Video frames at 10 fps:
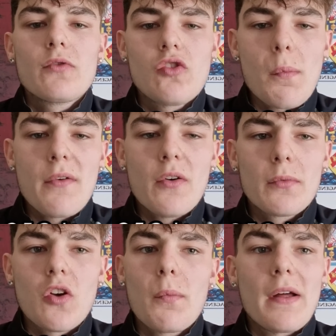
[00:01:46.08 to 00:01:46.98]
drop a
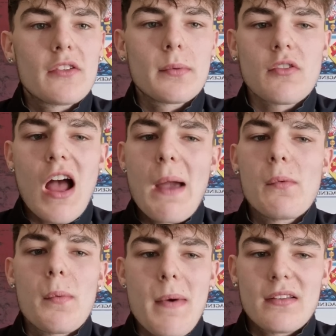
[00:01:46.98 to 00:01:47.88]
thumbs up and subscribe. It
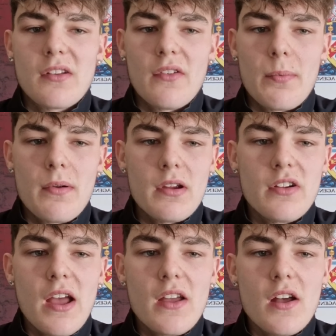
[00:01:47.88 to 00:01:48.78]
would be massively
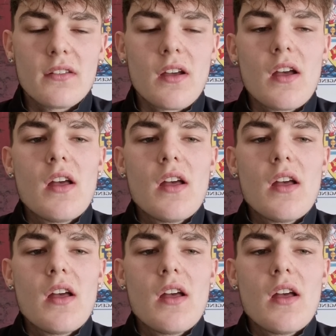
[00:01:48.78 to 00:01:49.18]
appreciated.